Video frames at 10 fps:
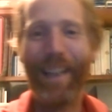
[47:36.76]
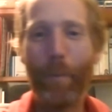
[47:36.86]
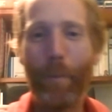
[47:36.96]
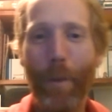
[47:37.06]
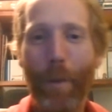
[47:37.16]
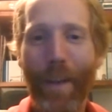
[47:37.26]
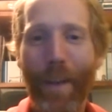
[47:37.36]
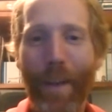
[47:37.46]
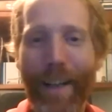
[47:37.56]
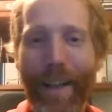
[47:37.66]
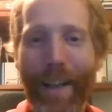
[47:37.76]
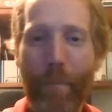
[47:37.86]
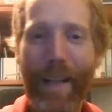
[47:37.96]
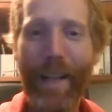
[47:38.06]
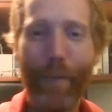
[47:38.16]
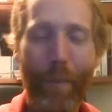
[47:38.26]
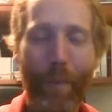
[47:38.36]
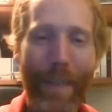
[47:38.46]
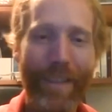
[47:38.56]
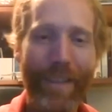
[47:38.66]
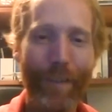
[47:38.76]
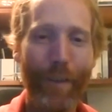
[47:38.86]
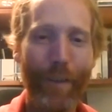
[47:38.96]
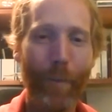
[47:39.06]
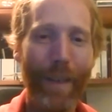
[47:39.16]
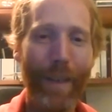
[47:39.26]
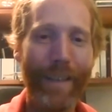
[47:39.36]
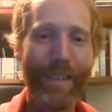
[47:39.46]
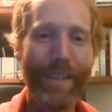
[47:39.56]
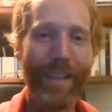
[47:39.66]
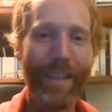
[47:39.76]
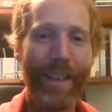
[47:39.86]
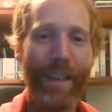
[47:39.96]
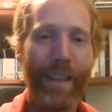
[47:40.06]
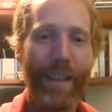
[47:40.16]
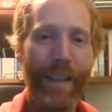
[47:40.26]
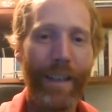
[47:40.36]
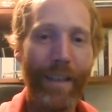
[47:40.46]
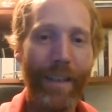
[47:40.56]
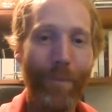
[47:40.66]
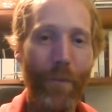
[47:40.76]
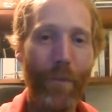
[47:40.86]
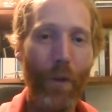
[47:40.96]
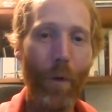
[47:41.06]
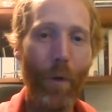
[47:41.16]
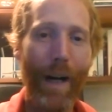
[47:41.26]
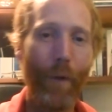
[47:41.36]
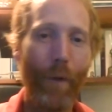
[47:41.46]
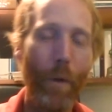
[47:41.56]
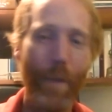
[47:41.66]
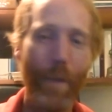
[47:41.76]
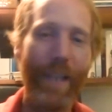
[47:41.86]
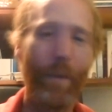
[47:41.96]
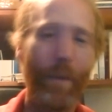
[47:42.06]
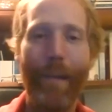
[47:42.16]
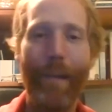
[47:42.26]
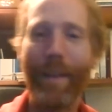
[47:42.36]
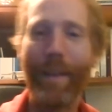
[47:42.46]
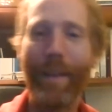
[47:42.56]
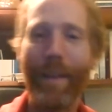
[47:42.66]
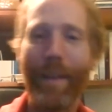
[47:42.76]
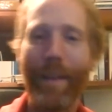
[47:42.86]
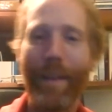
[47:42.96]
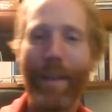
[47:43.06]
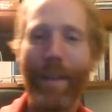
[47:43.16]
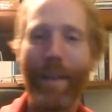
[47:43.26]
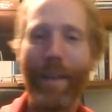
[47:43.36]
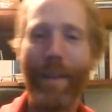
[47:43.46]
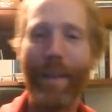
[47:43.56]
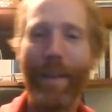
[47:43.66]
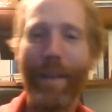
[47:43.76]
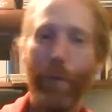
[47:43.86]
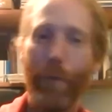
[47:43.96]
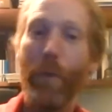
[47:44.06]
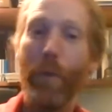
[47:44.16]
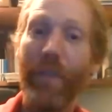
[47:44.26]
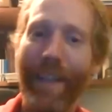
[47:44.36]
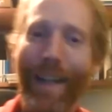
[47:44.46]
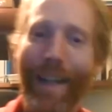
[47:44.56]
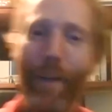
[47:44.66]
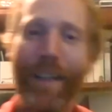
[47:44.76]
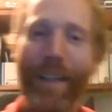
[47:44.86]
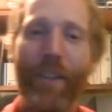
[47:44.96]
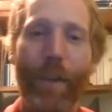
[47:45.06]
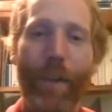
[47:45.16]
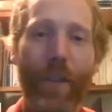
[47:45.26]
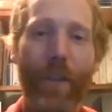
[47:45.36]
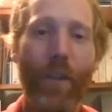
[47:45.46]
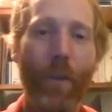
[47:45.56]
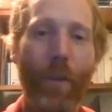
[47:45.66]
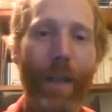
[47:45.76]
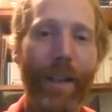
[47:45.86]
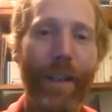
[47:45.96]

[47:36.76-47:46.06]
but with a different mix of plants. So I've always been experimenting with different foods in that way and so on as well.